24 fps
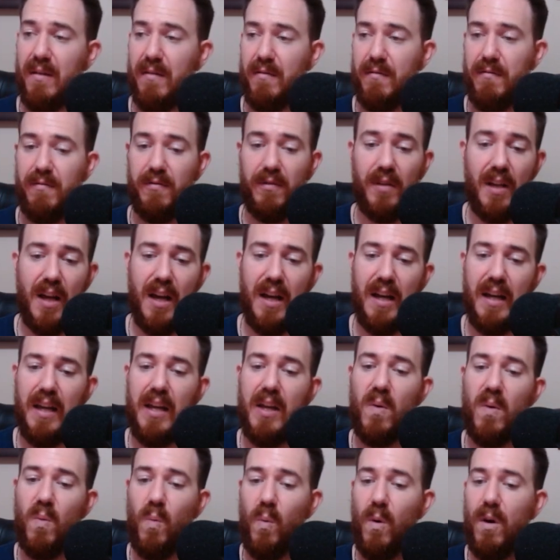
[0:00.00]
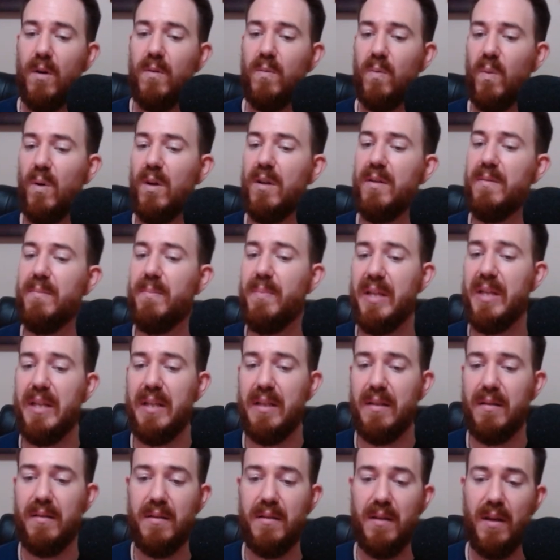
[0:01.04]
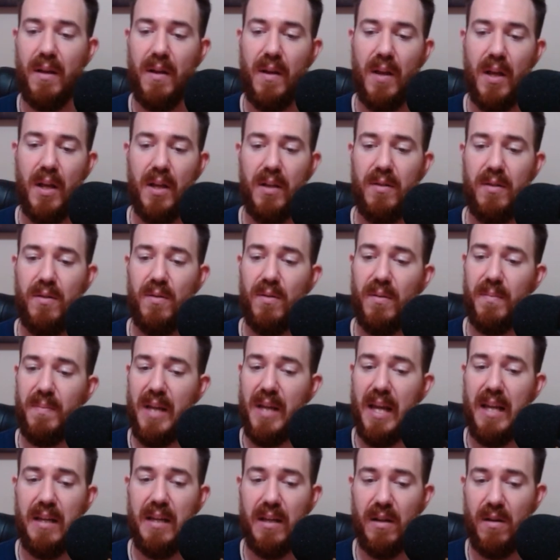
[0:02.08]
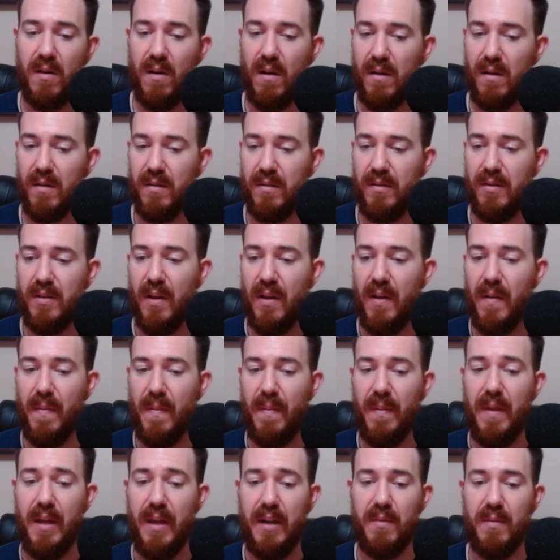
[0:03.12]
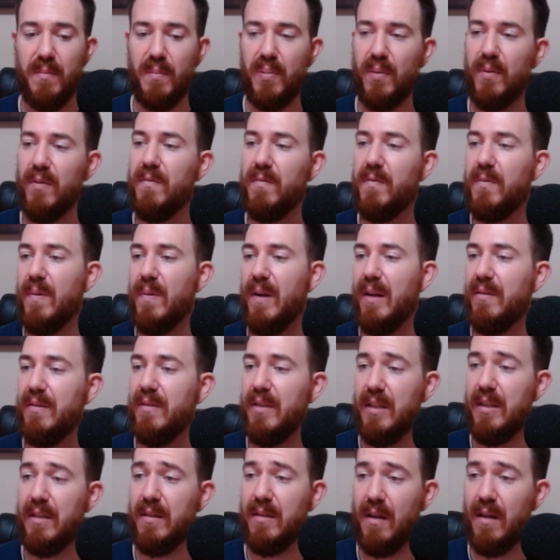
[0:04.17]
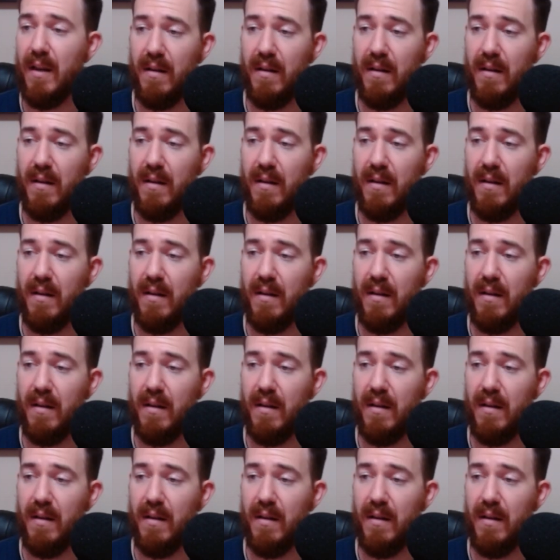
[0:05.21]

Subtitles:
flying 1/1 bees, to obtaining cards that improve throughout the entire